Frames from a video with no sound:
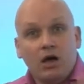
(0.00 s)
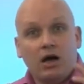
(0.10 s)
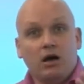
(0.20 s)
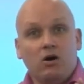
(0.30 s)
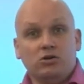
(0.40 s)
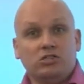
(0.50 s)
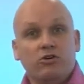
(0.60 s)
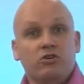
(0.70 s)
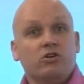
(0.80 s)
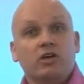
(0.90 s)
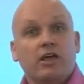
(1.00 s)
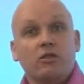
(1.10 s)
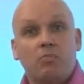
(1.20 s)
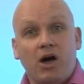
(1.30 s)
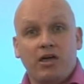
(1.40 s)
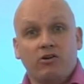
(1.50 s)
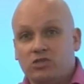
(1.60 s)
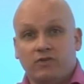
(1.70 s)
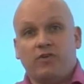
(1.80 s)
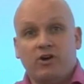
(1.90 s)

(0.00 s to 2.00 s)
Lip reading: Also, you can get the bios of